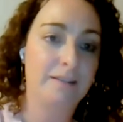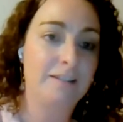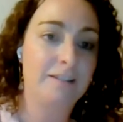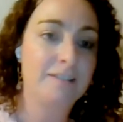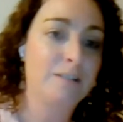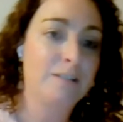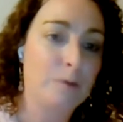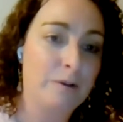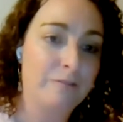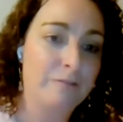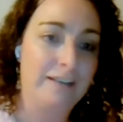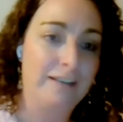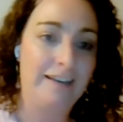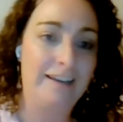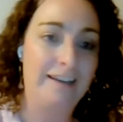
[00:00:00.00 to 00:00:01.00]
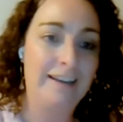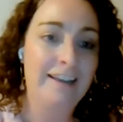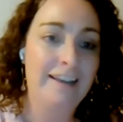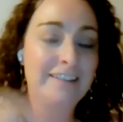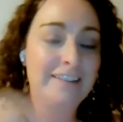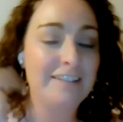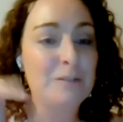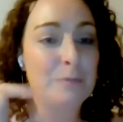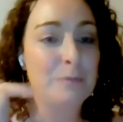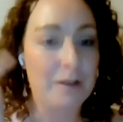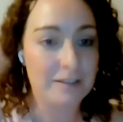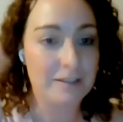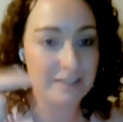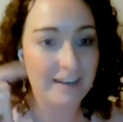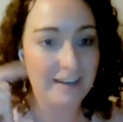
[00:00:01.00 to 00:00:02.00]
this is what really, this is
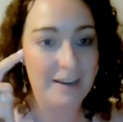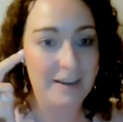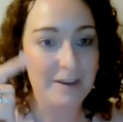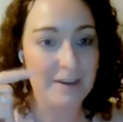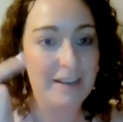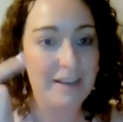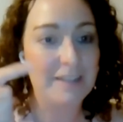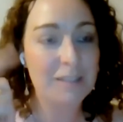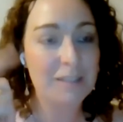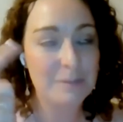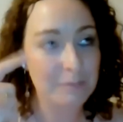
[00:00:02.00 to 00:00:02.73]
what uh, gets,